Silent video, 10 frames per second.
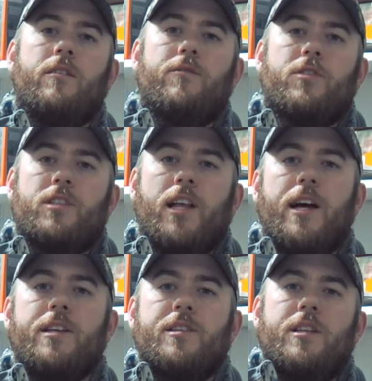For as
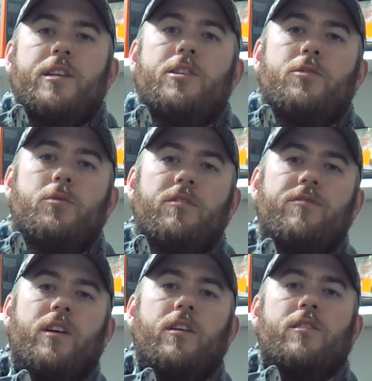light as it is, you wouldn't
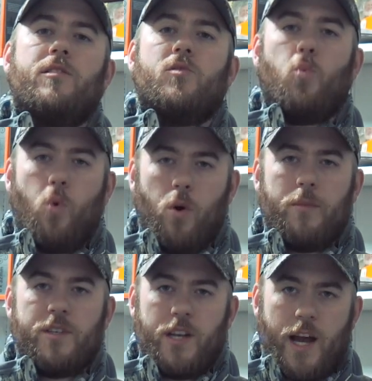figure it's as warm
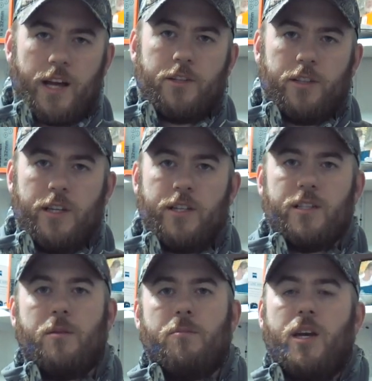as it actually ends
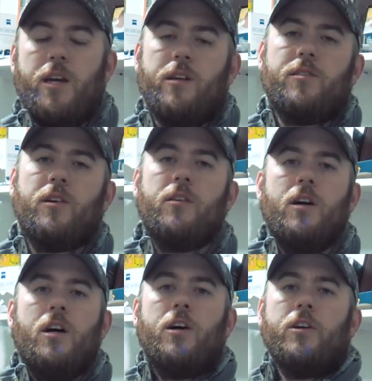up being. So
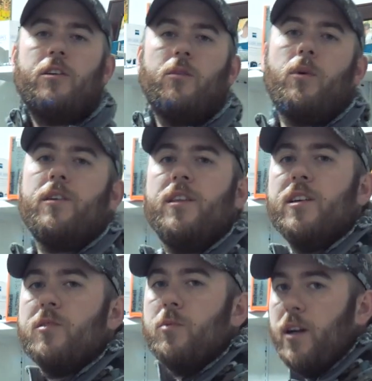you can wear
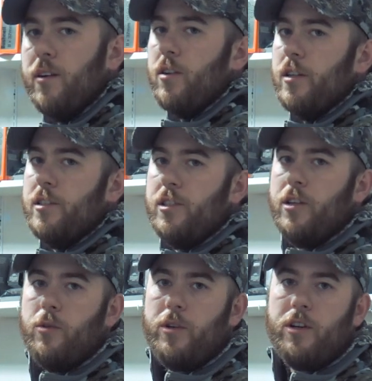this whenever it's, in
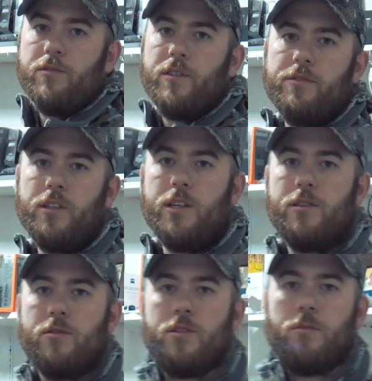your
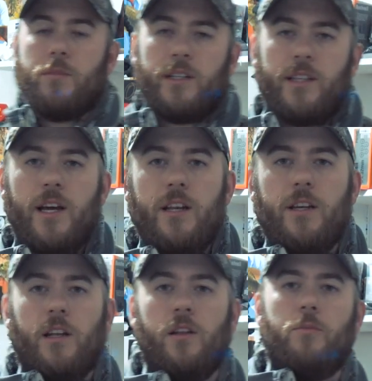50s or something like that, and you
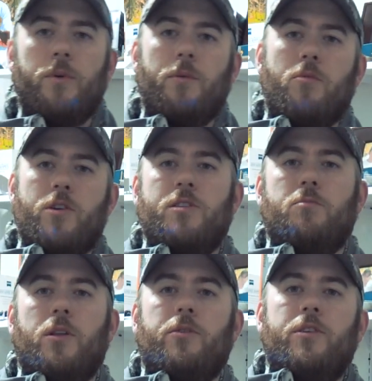got a little bit of breeze
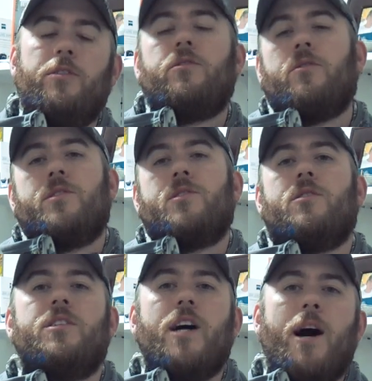blowing, you can throw this
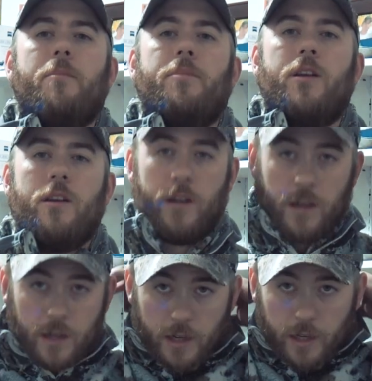on top, and
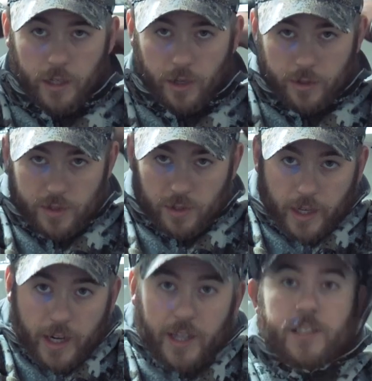you still
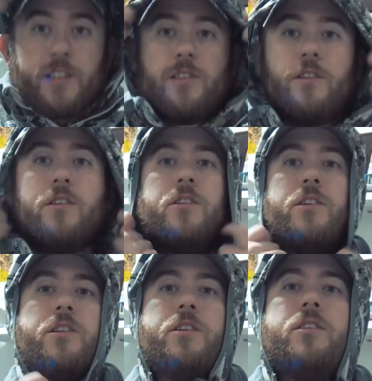got access to your
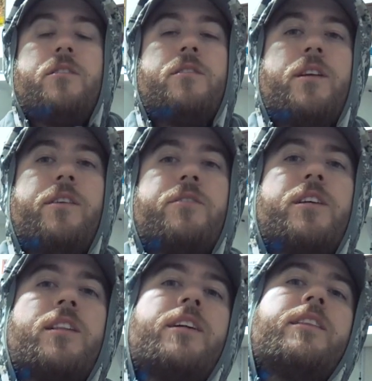hood,
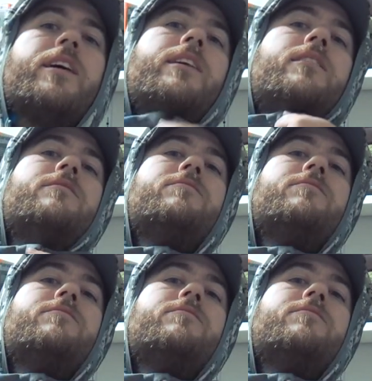everything like that.